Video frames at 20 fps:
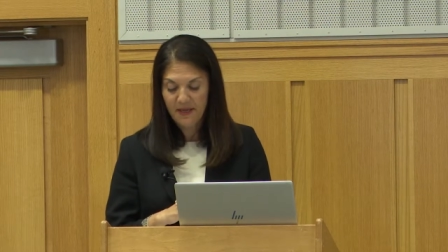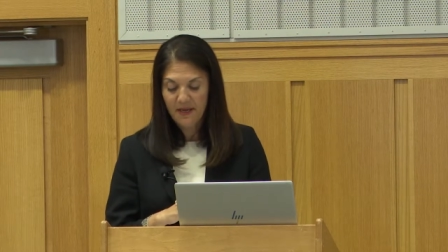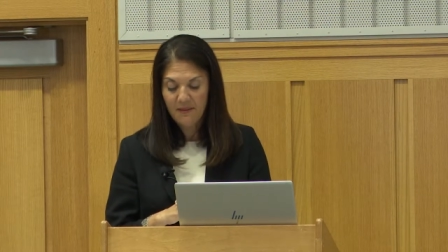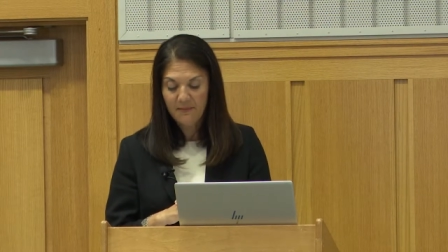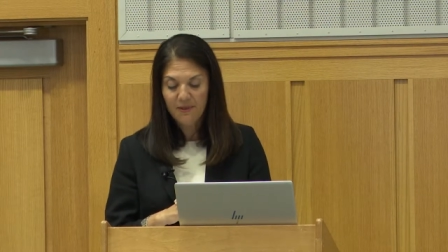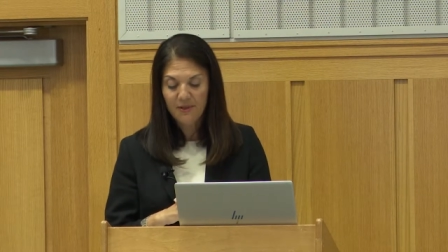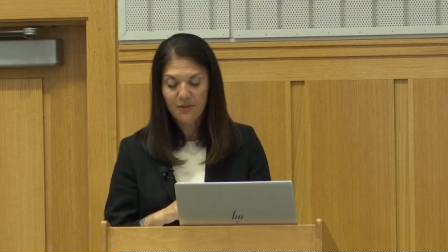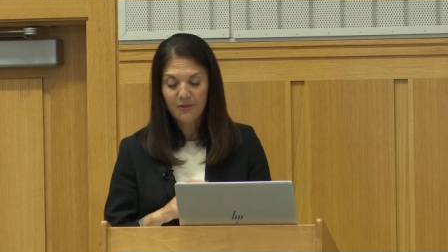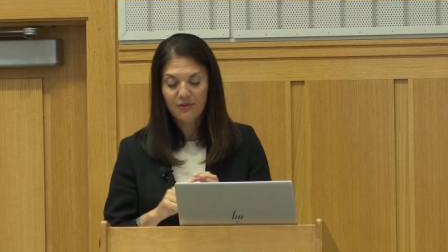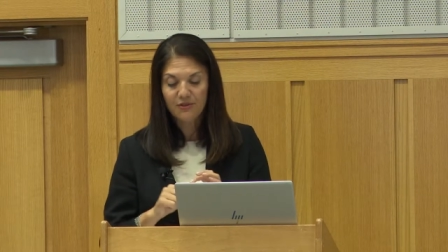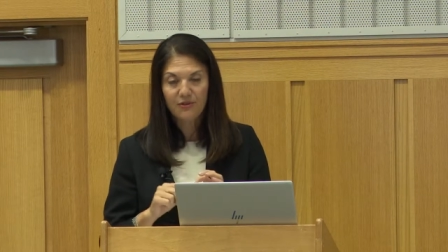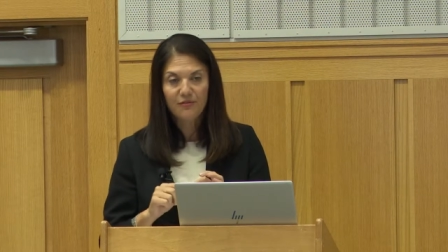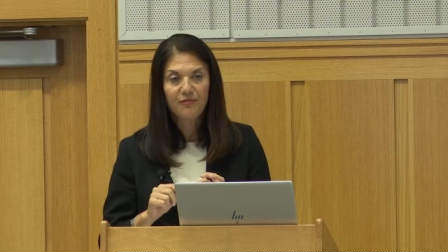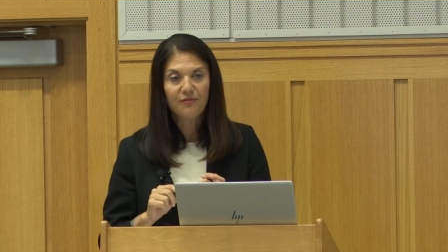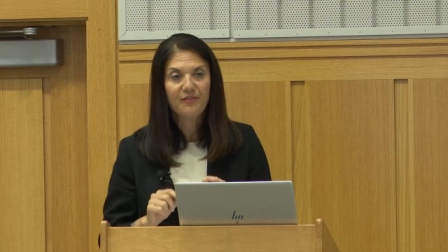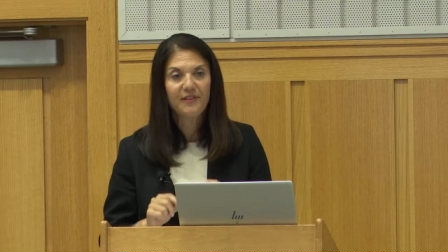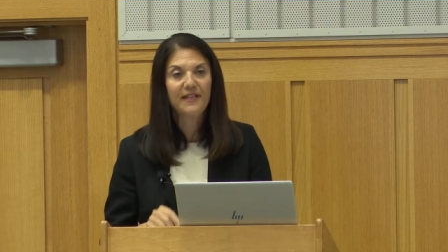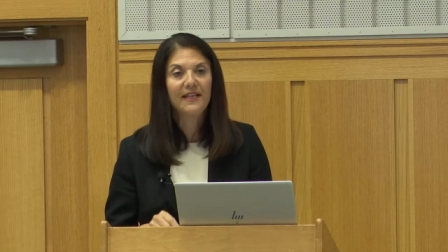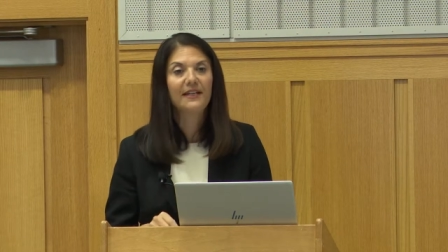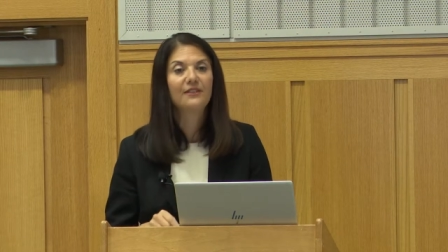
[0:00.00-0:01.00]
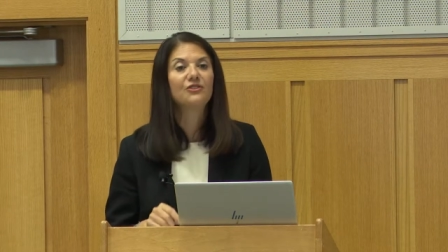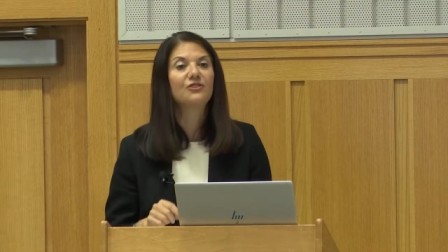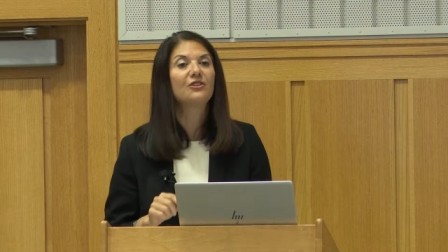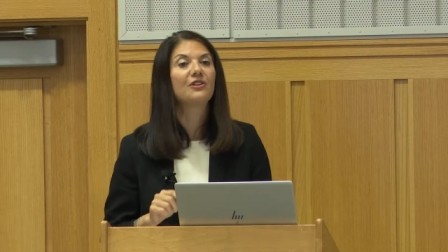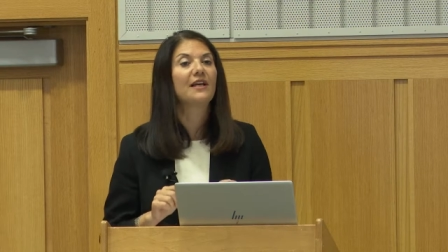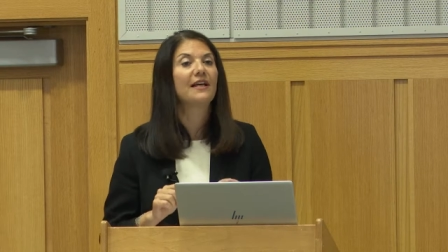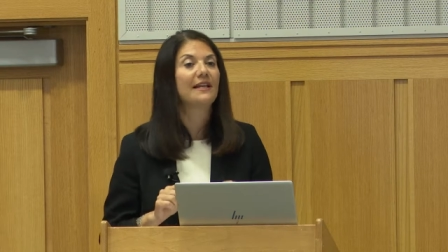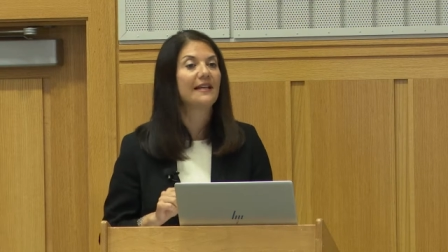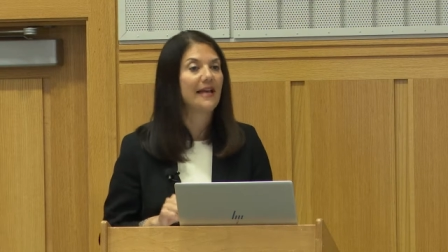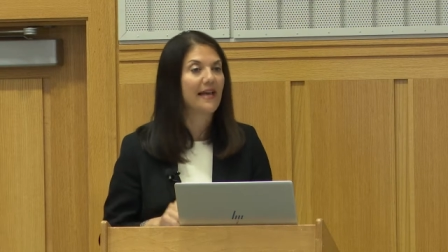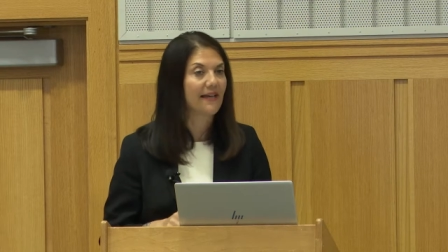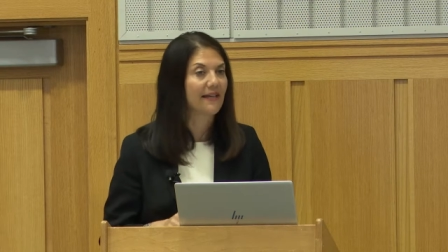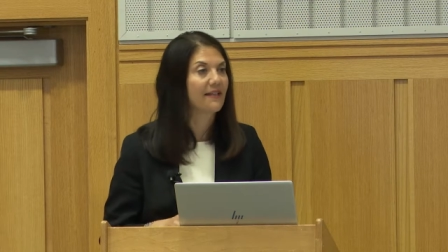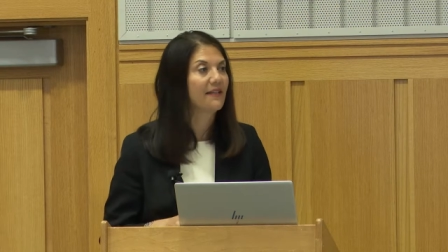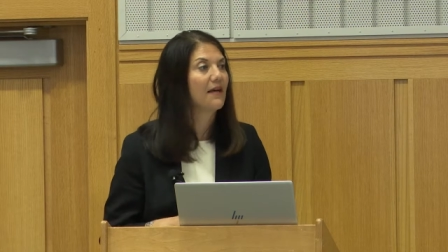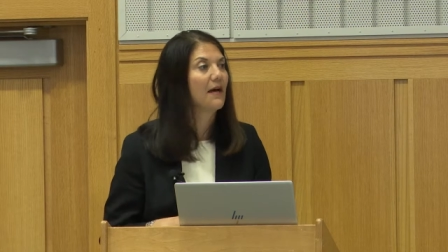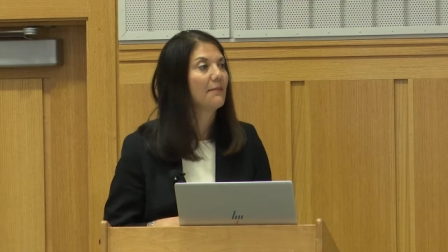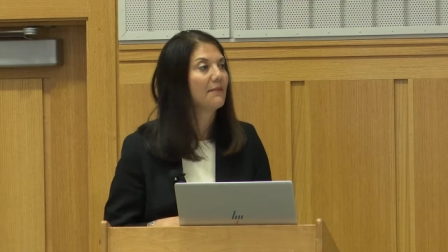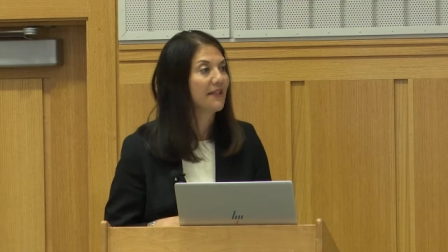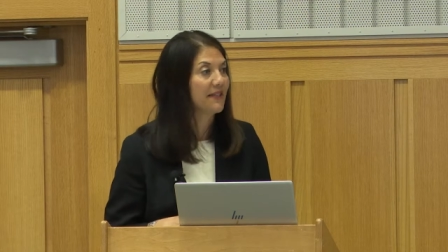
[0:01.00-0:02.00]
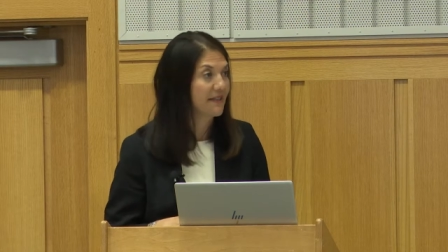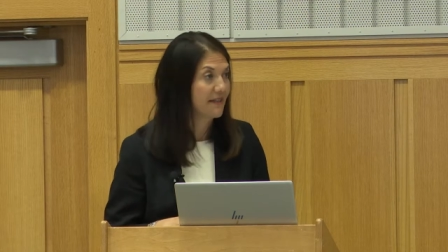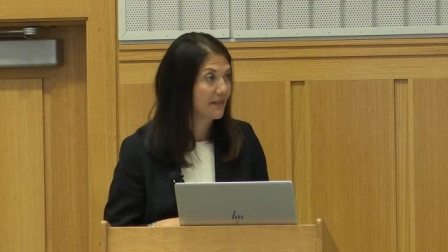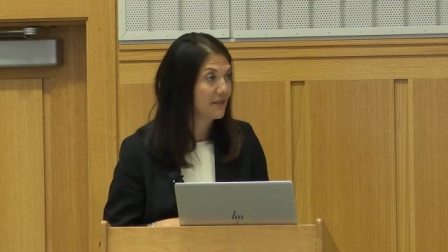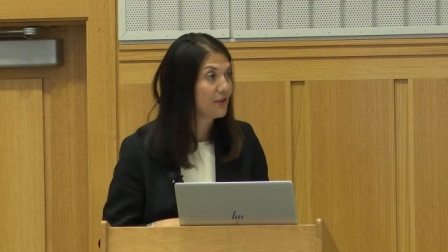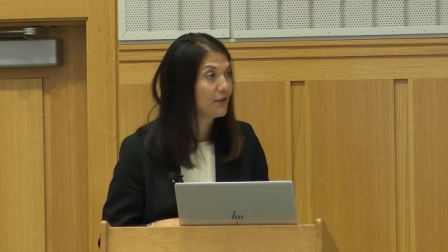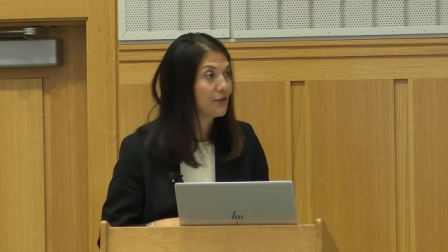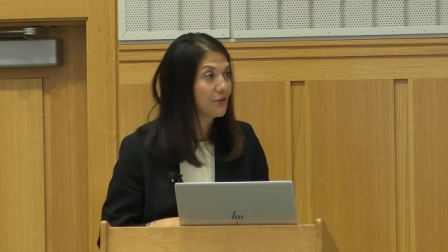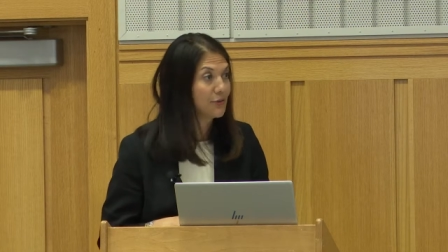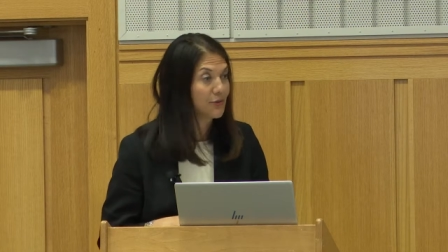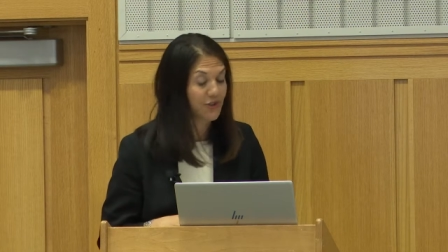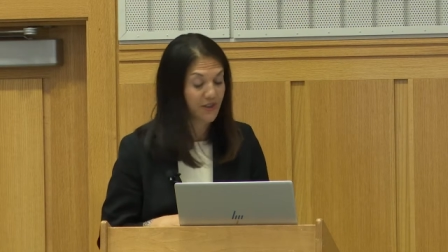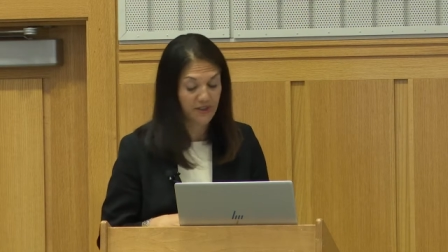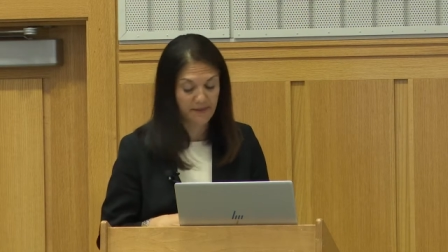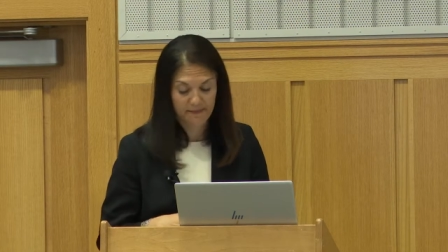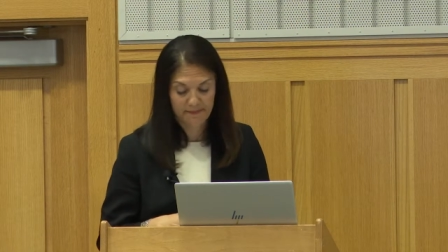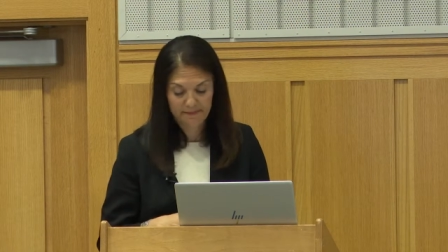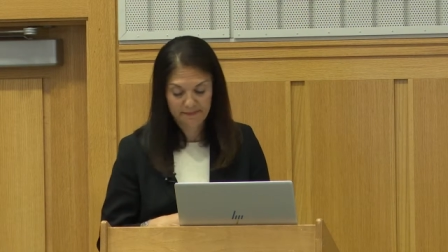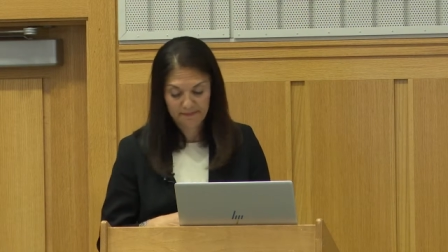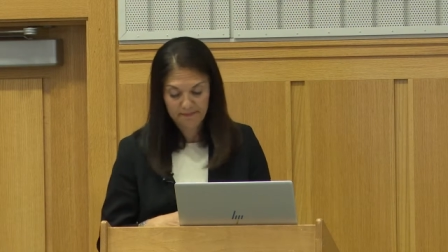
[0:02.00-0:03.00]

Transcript: but also financial and economic inclusion.